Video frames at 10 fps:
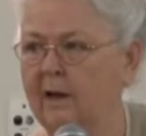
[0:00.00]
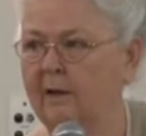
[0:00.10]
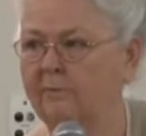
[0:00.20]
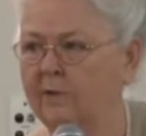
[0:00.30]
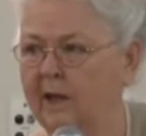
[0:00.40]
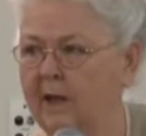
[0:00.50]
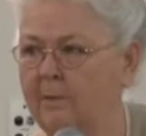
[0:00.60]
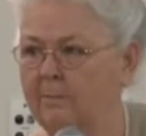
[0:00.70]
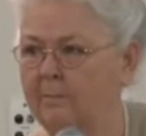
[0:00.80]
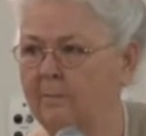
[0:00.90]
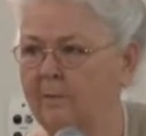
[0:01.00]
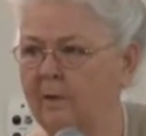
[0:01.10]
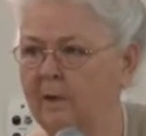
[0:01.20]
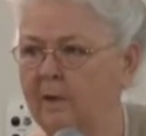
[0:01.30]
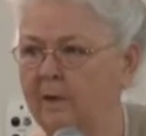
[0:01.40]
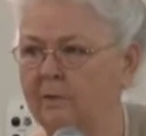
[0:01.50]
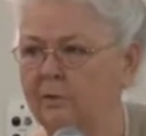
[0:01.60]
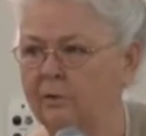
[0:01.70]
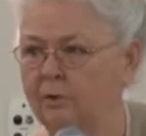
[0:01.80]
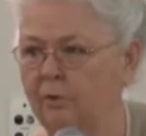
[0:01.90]
have time
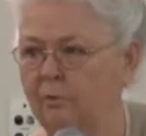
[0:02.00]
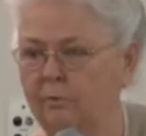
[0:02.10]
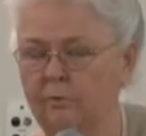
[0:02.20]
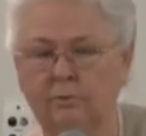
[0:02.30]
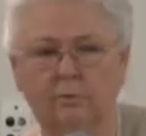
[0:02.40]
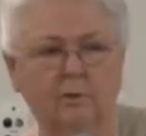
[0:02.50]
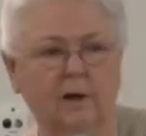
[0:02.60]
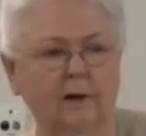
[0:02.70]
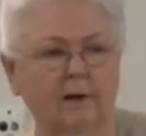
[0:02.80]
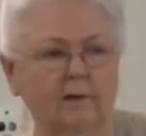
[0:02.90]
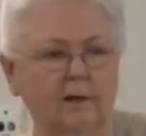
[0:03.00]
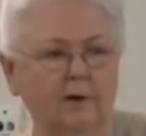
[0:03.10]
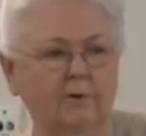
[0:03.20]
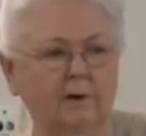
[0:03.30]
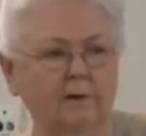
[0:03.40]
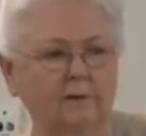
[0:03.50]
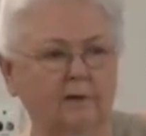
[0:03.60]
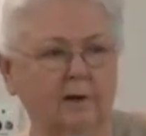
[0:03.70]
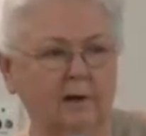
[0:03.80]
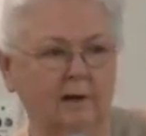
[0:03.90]
to show a little tenderness
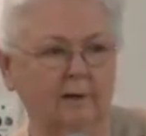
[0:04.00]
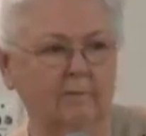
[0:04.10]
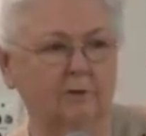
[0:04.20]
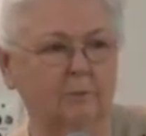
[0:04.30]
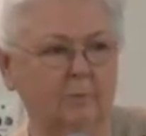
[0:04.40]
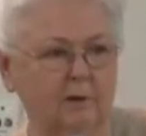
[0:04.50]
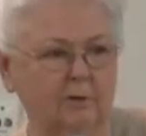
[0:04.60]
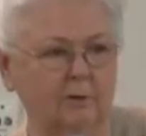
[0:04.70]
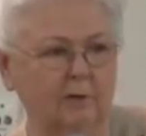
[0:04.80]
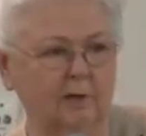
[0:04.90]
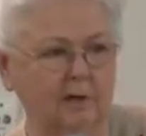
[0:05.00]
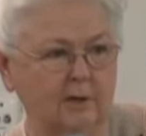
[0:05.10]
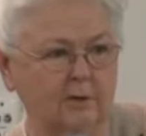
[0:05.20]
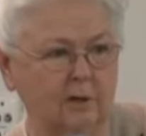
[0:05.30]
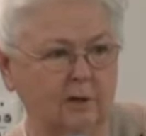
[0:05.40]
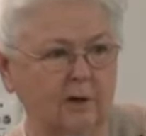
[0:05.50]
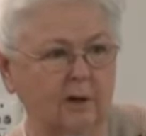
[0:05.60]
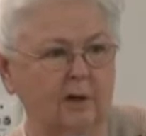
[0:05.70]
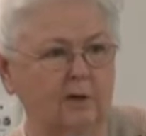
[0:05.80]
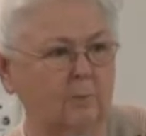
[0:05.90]
and love and special attention
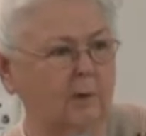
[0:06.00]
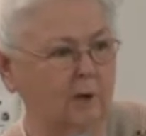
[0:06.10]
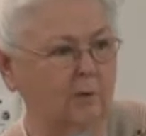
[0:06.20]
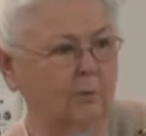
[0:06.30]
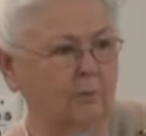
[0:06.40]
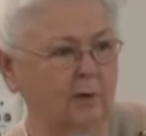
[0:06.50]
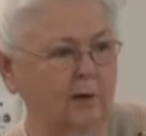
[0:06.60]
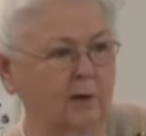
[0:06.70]
to my own